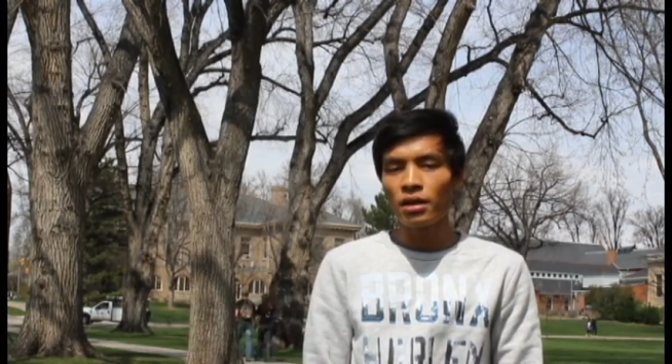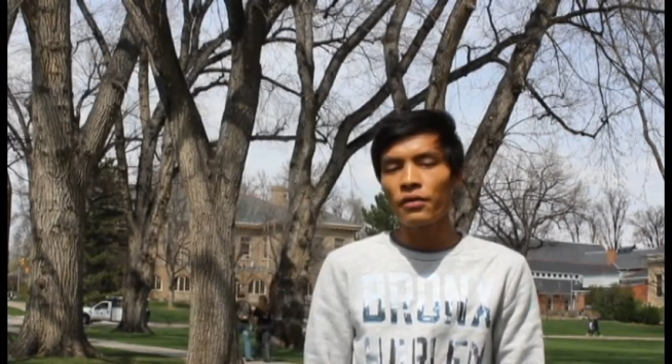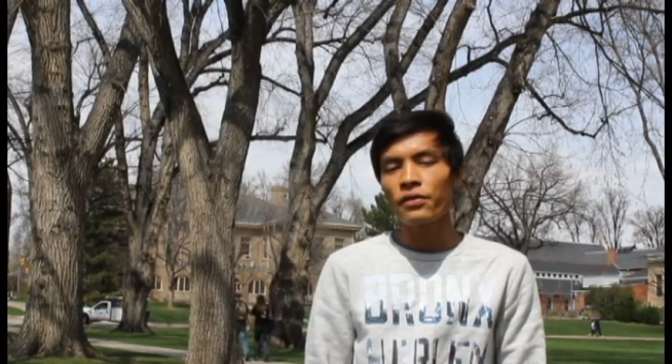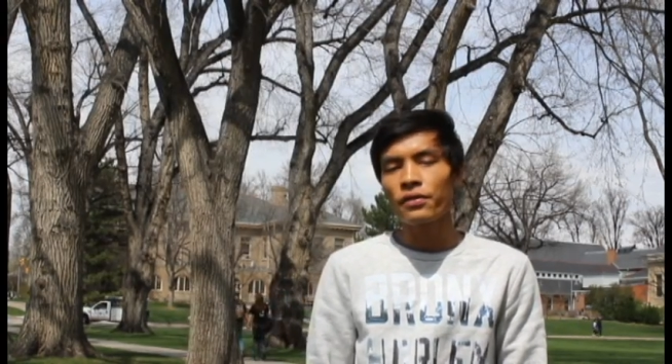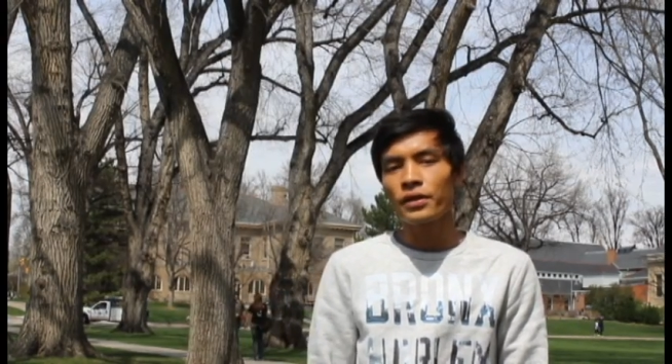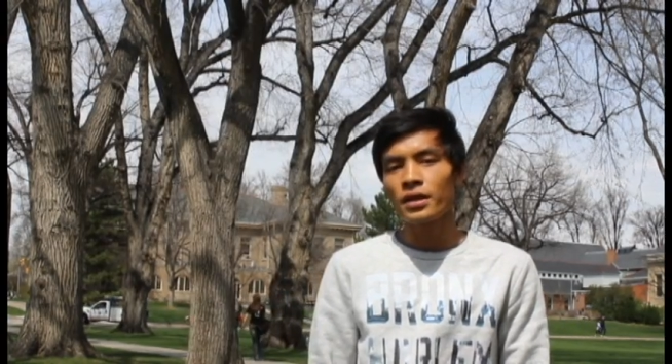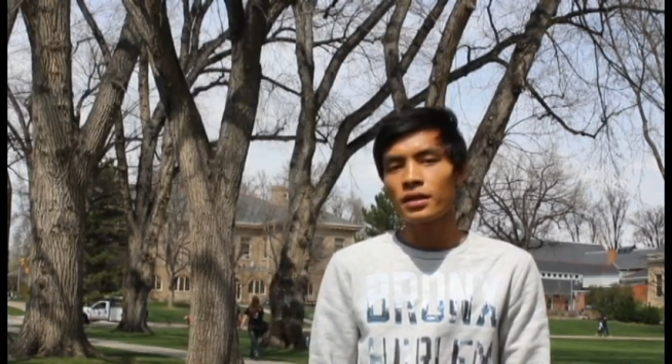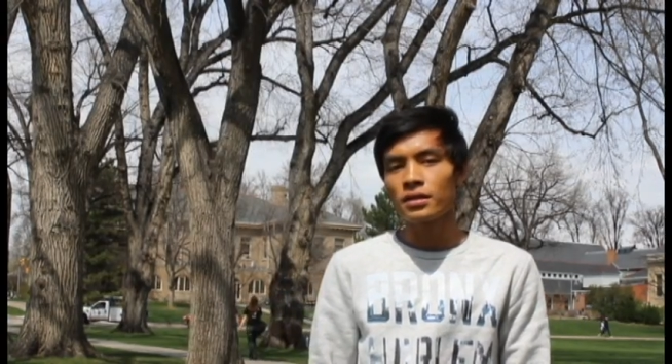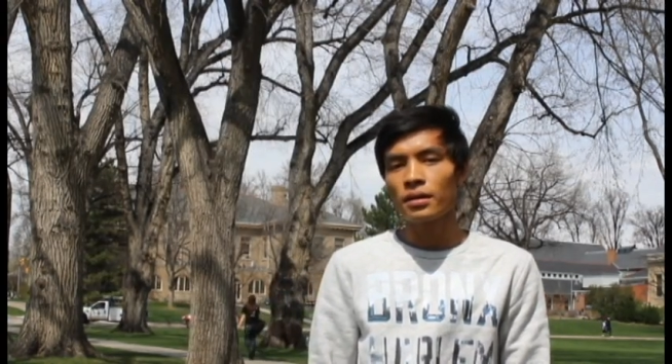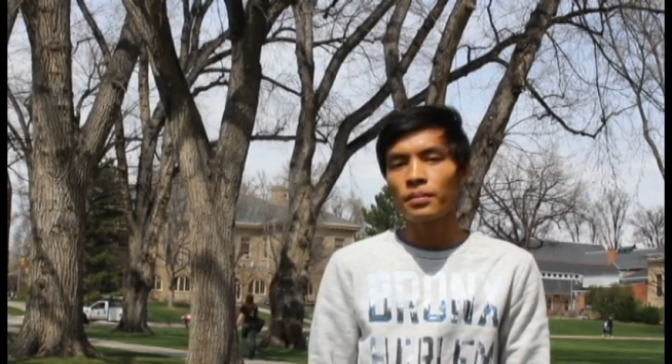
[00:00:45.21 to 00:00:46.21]
of
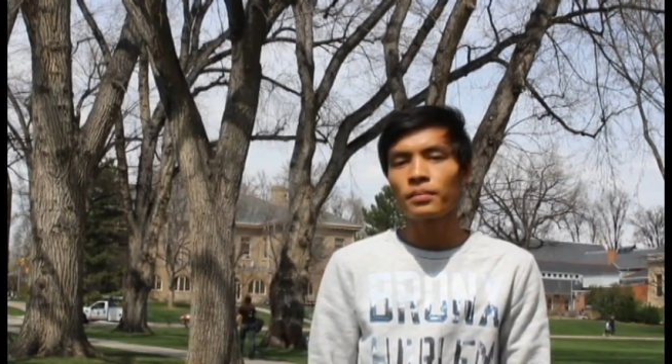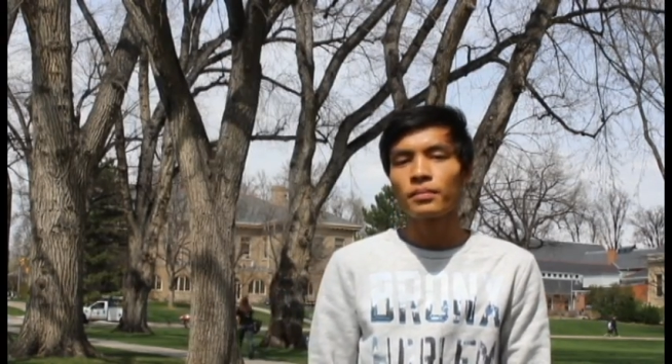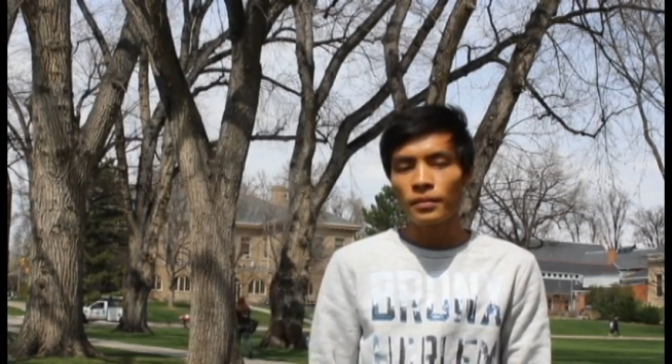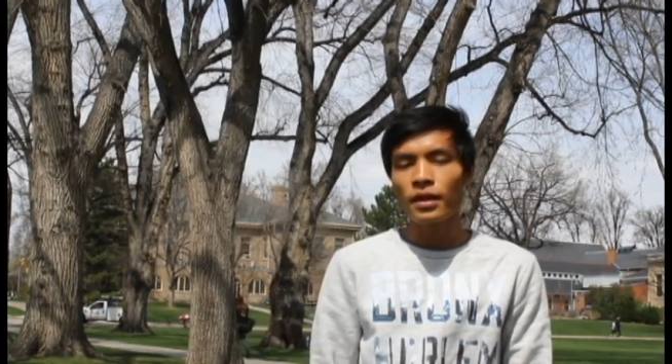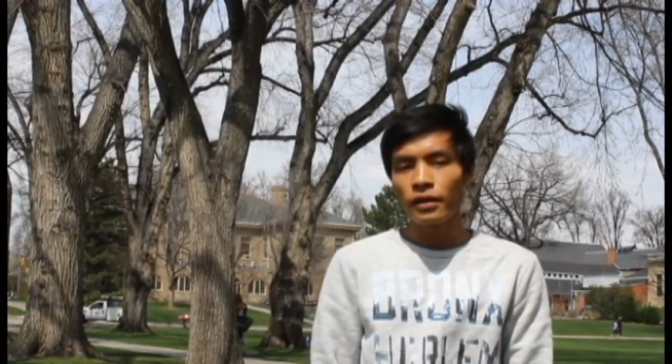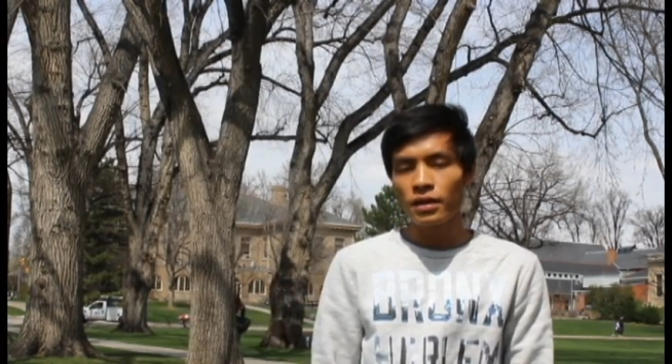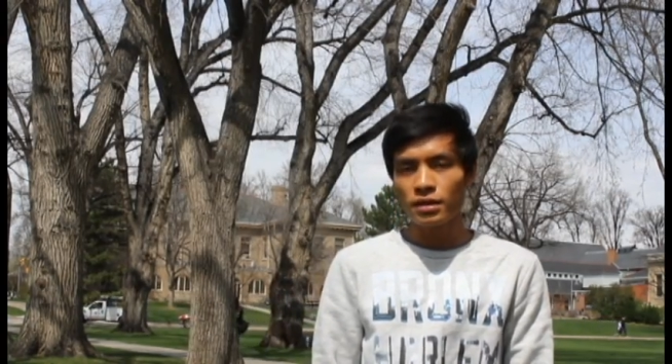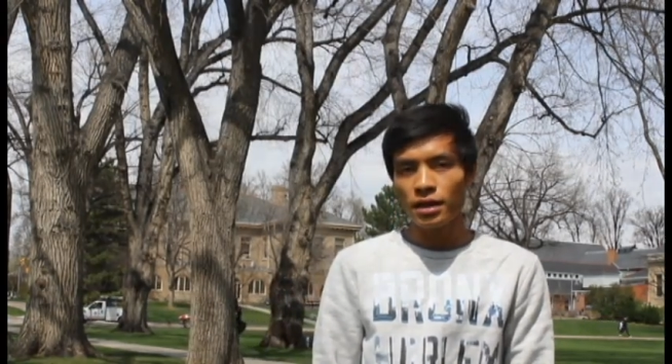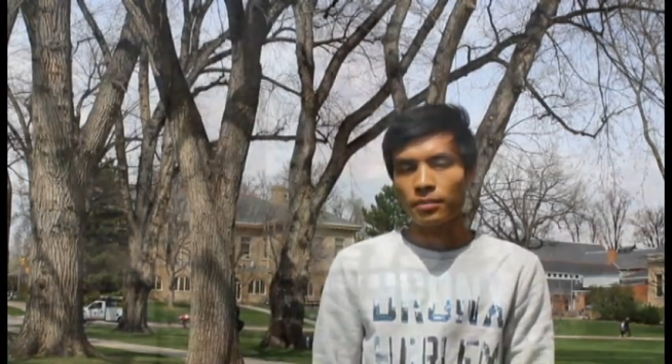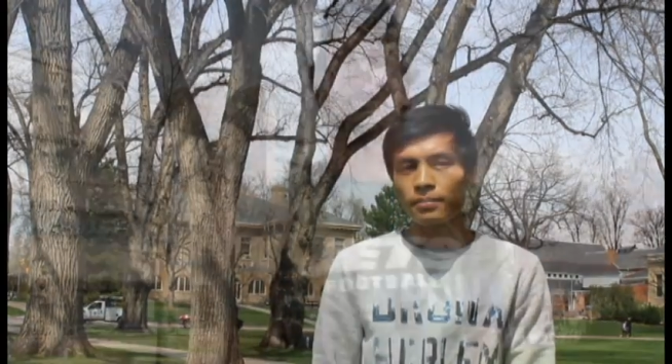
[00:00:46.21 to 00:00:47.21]
this, this
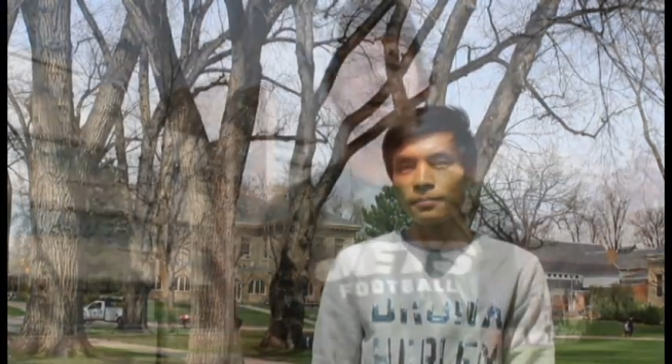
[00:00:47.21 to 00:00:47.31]
team.